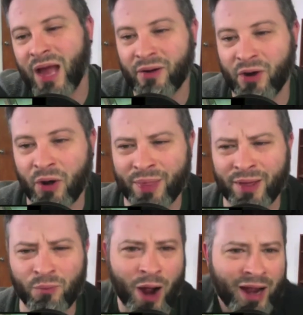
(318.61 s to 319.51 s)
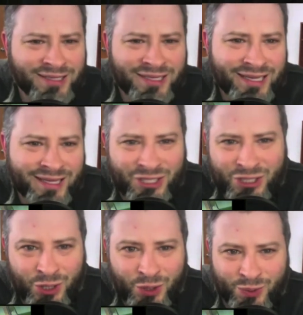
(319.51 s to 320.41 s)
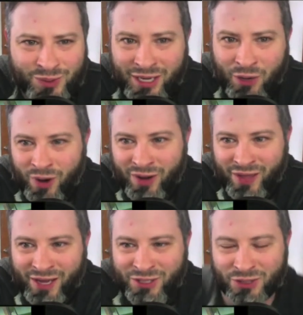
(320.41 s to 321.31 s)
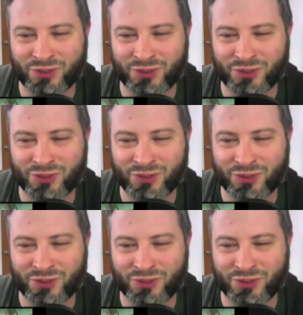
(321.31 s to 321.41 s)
I don't know. And then why delete the tunes? Like, what did they do?